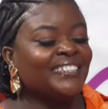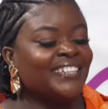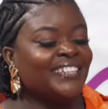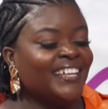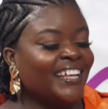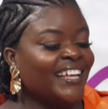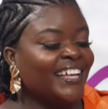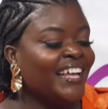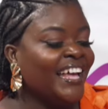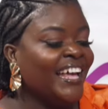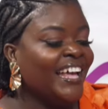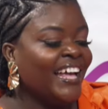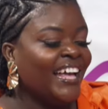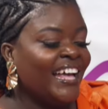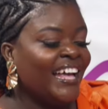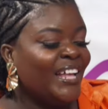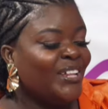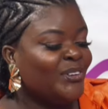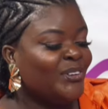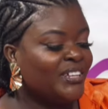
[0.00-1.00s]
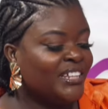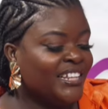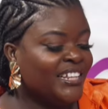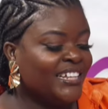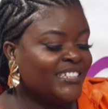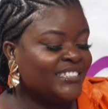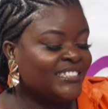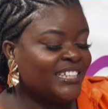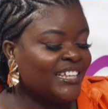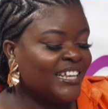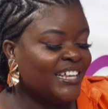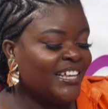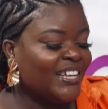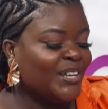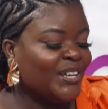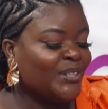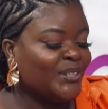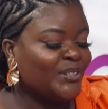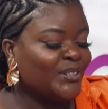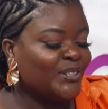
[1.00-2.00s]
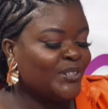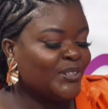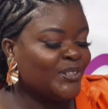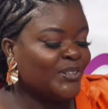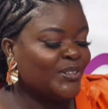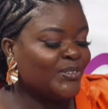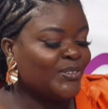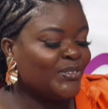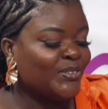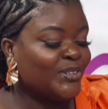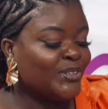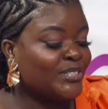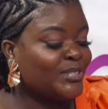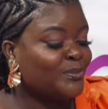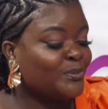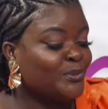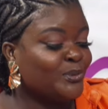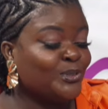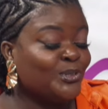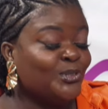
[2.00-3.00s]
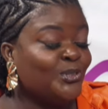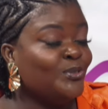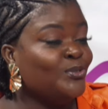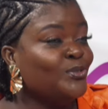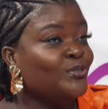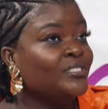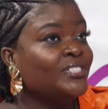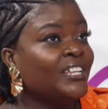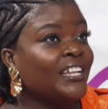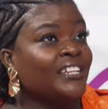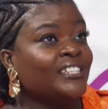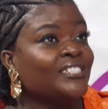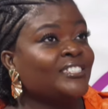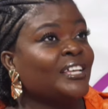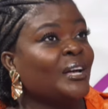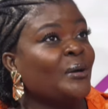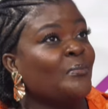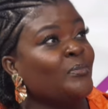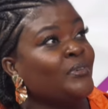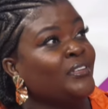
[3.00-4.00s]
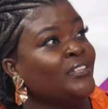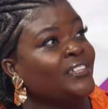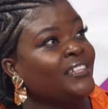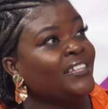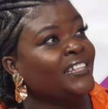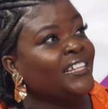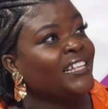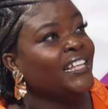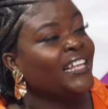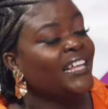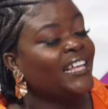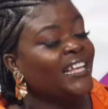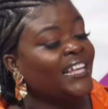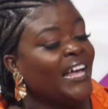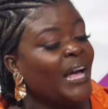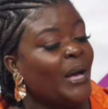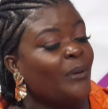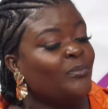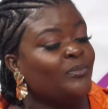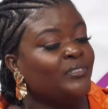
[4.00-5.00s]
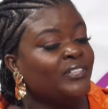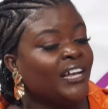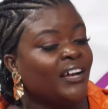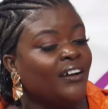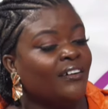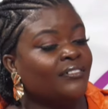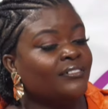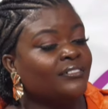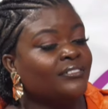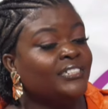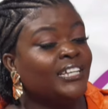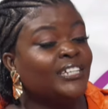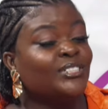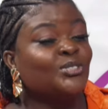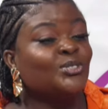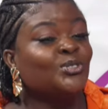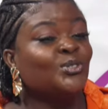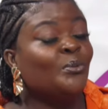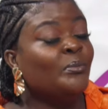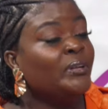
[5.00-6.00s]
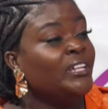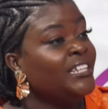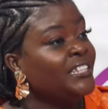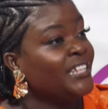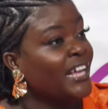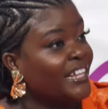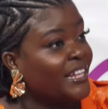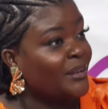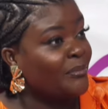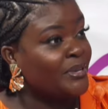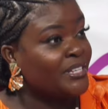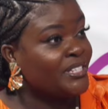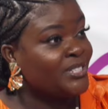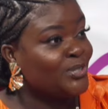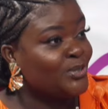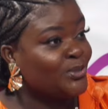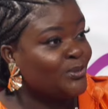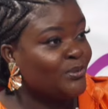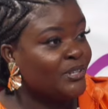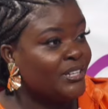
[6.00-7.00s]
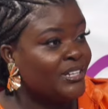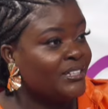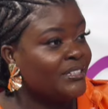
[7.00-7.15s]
there. Looking at the gospel tunes that is coming up now, there are so many dynamics to it.